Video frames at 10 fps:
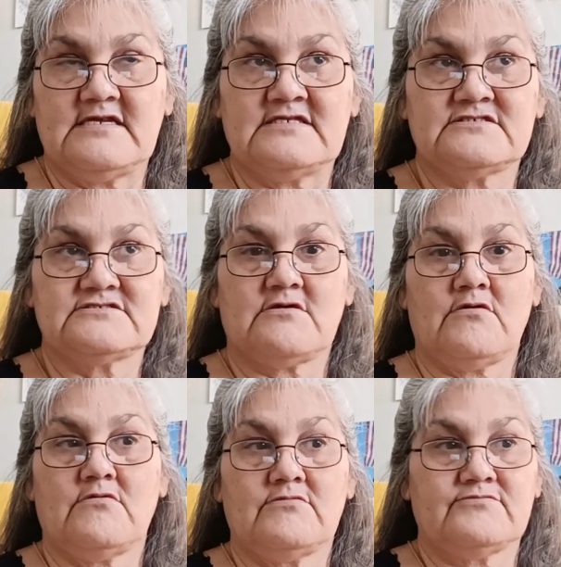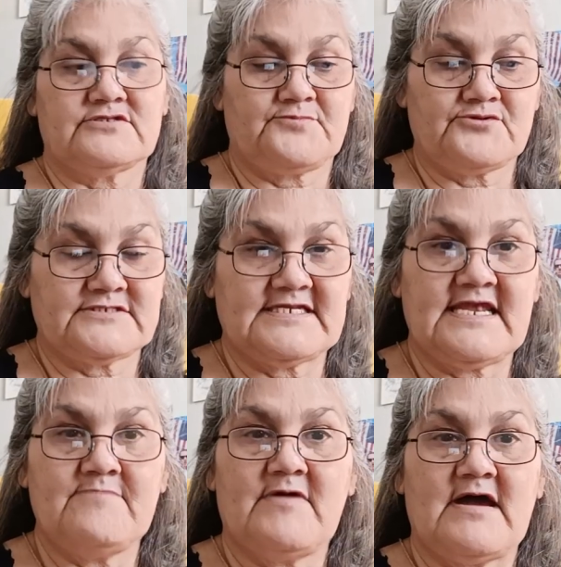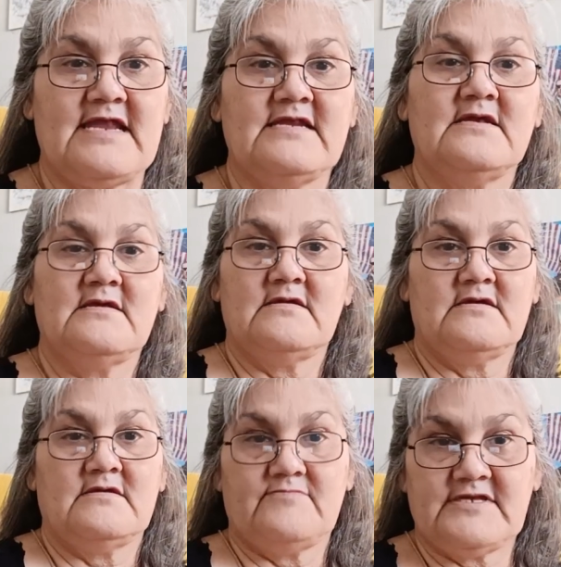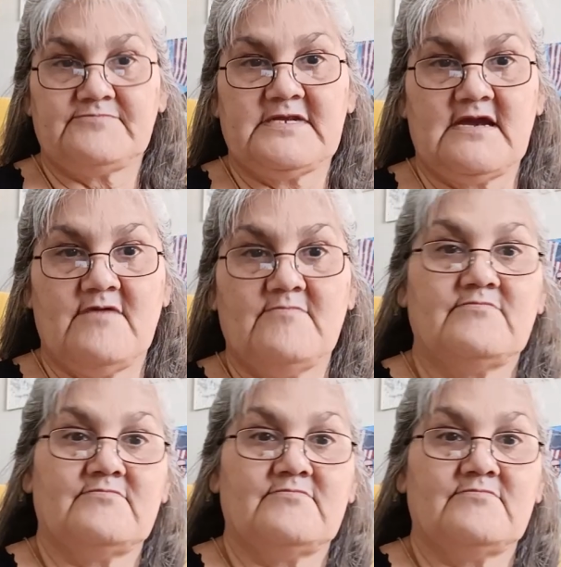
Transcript: And so this person came by, picked me up.